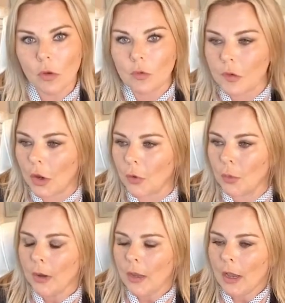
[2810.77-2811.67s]

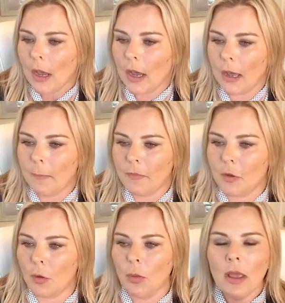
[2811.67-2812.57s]
So,
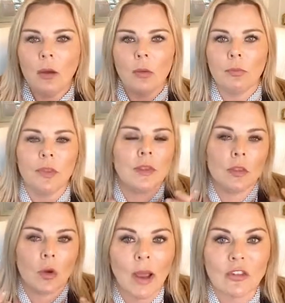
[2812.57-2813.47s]

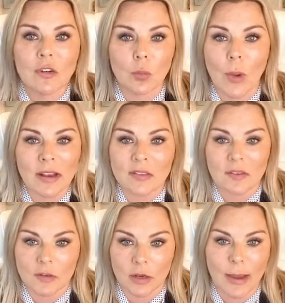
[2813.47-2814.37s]
the question is, when is
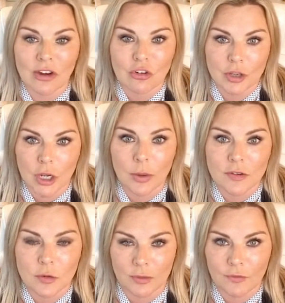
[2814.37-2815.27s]
this going to actually go
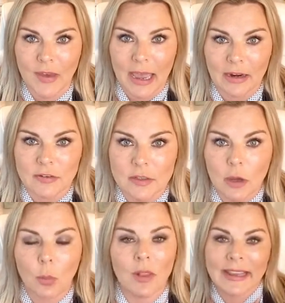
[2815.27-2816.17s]
into effect?
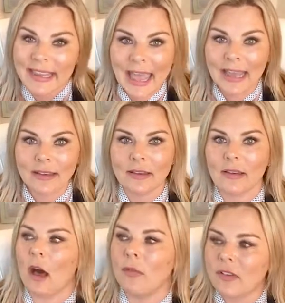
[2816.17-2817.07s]
Well,
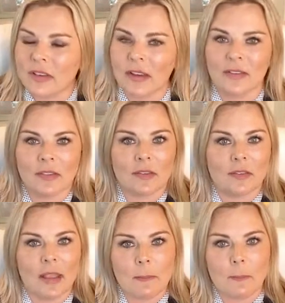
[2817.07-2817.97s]
again, obviously it's in the
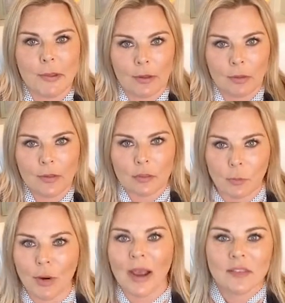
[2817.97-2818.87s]
same bill. The
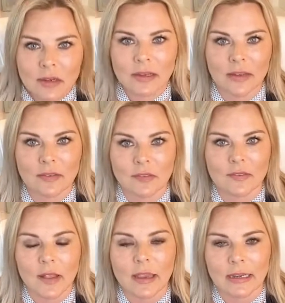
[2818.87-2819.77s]
president needs to
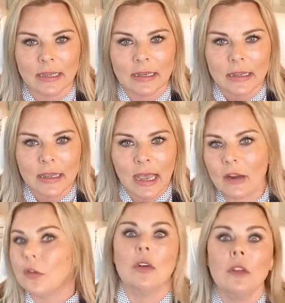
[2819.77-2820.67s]
sign it,
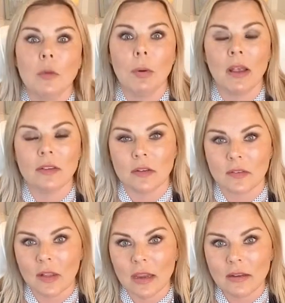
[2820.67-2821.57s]
and as soon as the
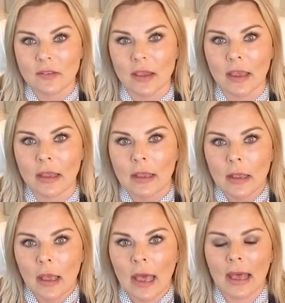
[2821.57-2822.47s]
president signs it,
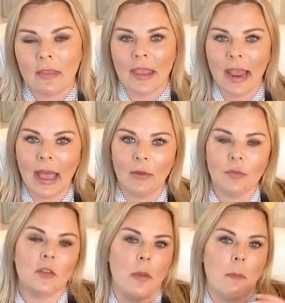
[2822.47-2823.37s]
and they have some